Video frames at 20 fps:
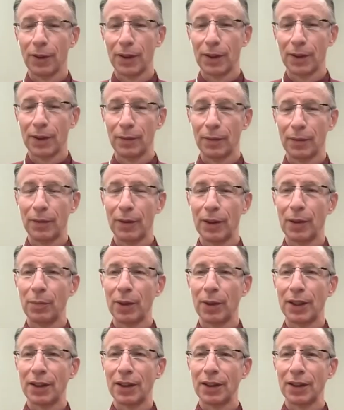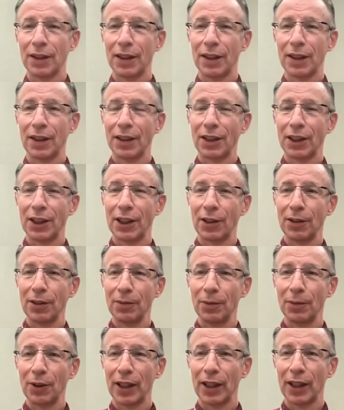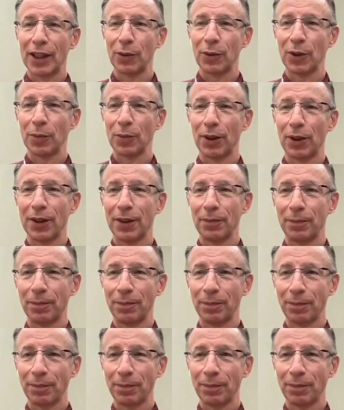you very, very much. Sharon, would you like to respond?